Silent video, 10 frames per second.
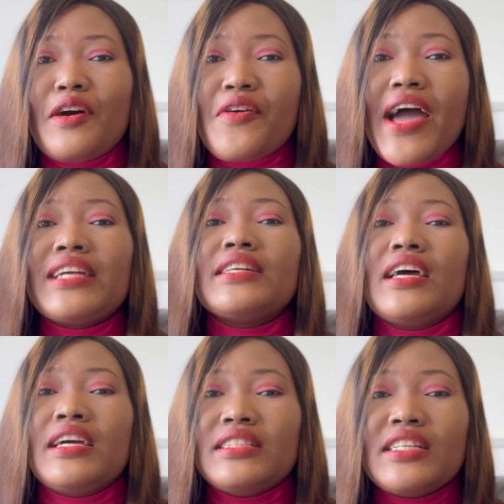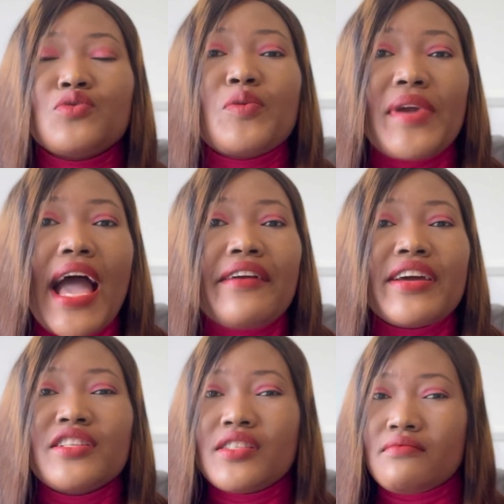All right, this will be
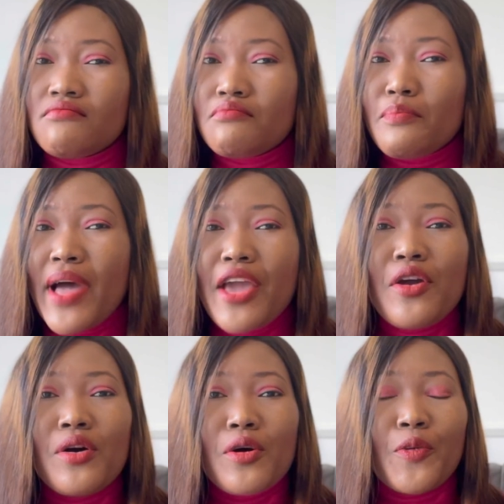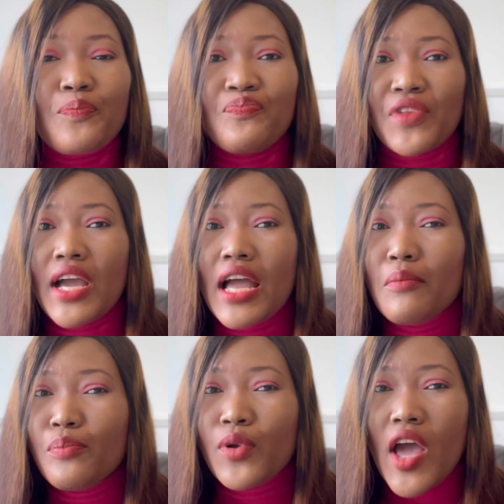arranged by your
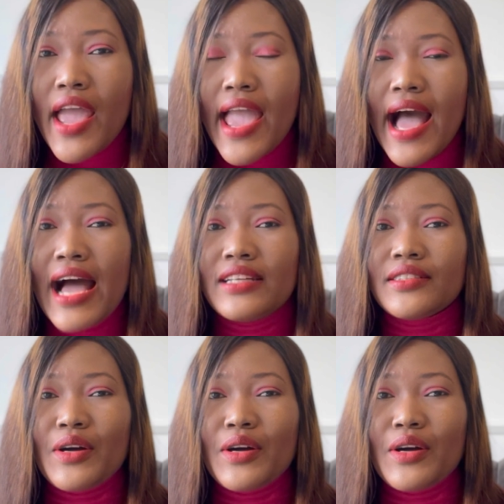employers.